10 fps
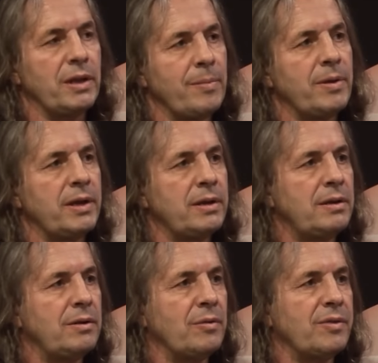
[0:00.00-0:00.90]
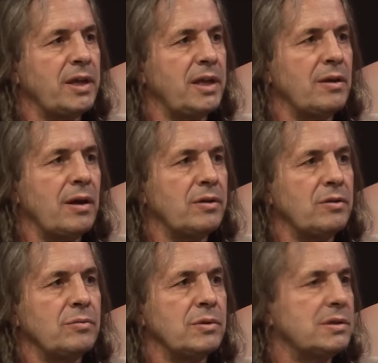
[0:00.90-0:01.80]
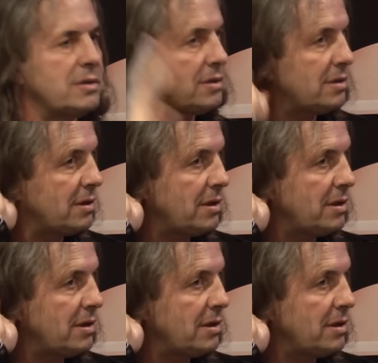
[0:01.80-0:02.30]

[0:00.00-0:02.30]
Hart called Warrior a coward, weakling,